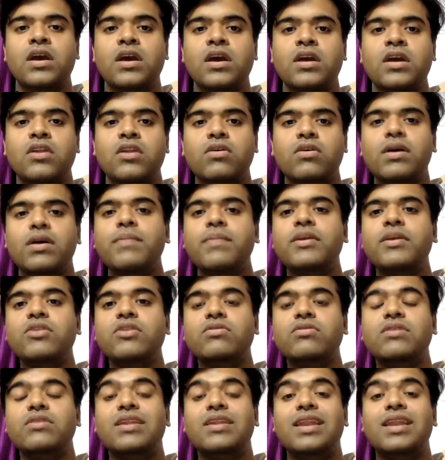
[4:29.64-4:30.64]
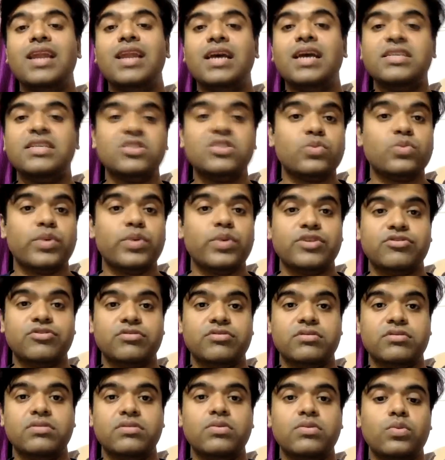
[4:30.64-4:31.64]
Now, coming to the last
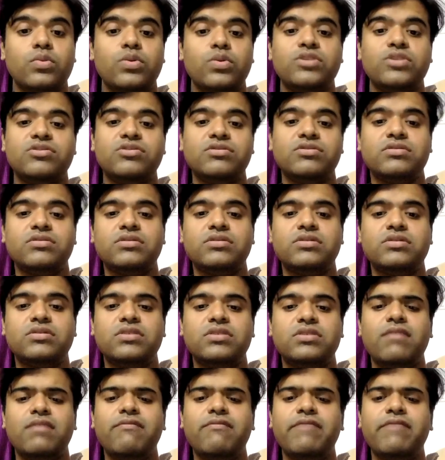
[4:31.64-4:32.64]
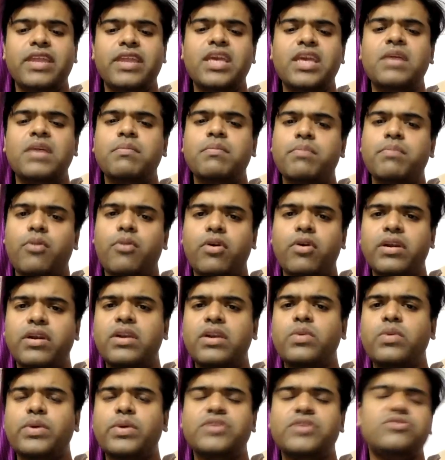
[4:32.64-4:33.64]
question, which is a very
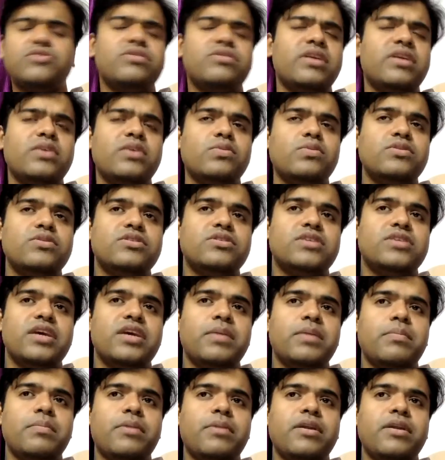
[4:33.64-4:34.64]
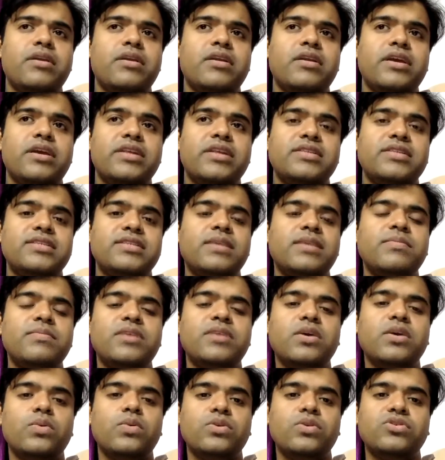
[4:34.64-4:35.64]
important question, I would say, but it's
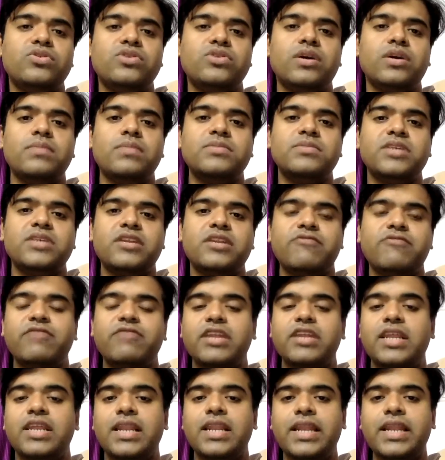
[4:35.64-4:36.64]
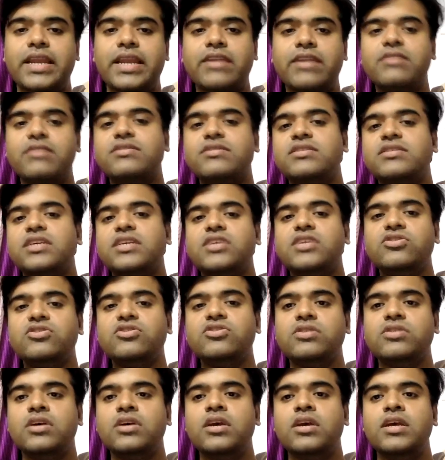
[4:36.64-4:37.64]
something which comes at a very later
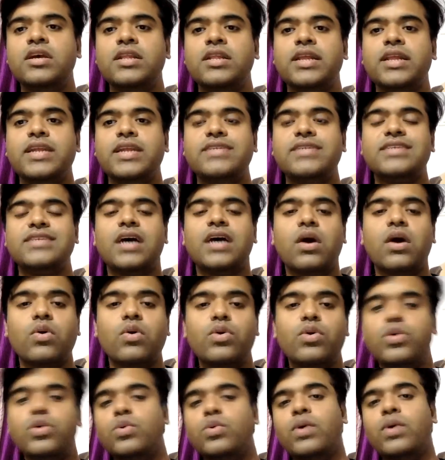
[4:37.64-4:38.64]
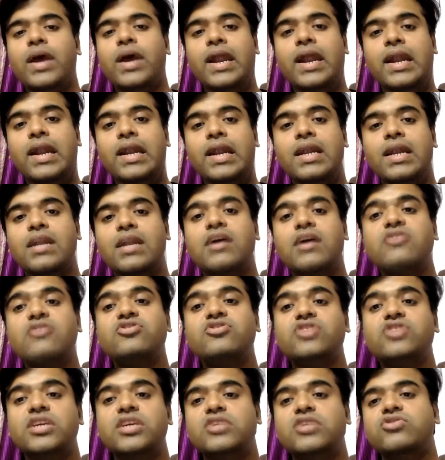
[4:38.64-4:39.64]
stage. That is, how do you handle a
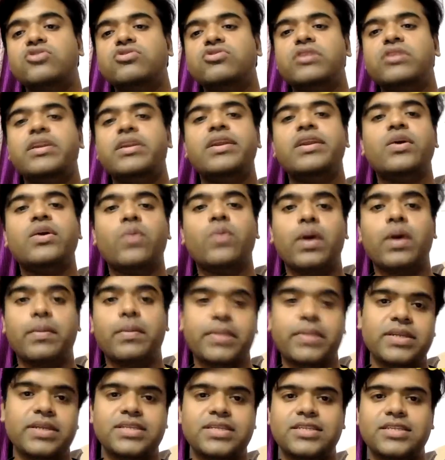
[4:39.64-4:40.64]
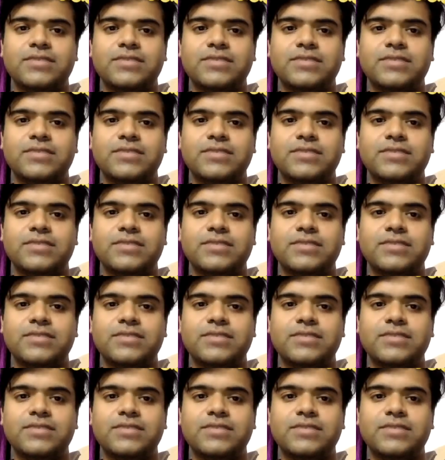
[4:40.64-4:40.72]
change in requirement?